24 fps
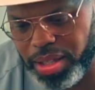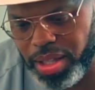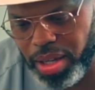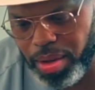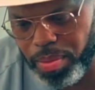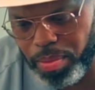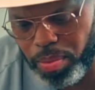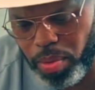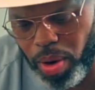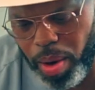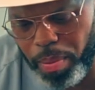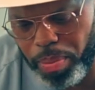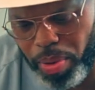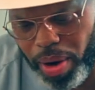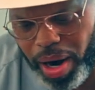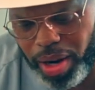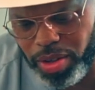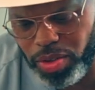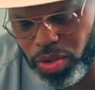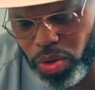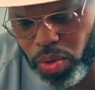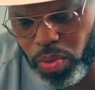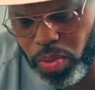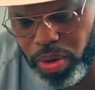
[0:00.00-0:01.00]
the one part
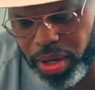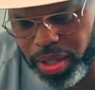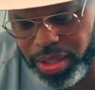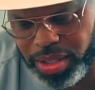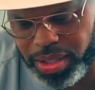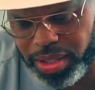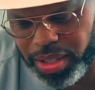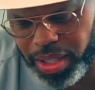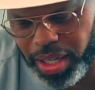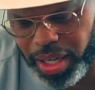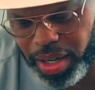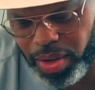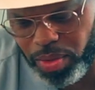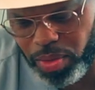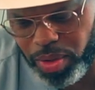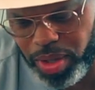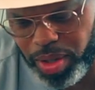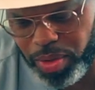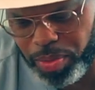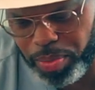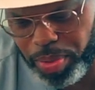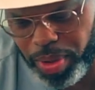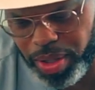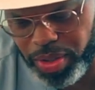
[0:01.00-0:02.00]
I do want to say,
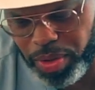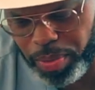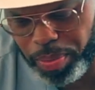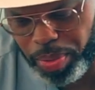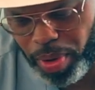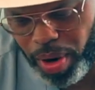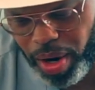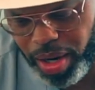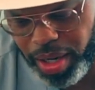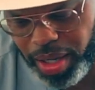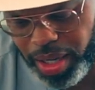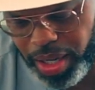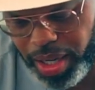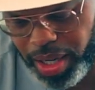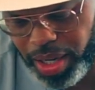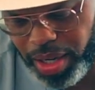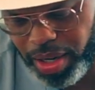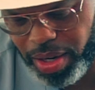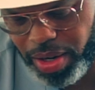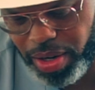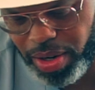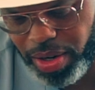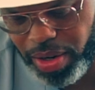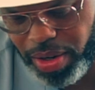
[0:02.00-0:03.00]
there's a part in
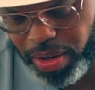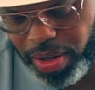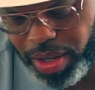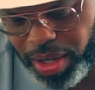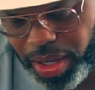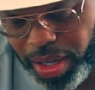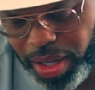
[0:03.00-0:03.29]
here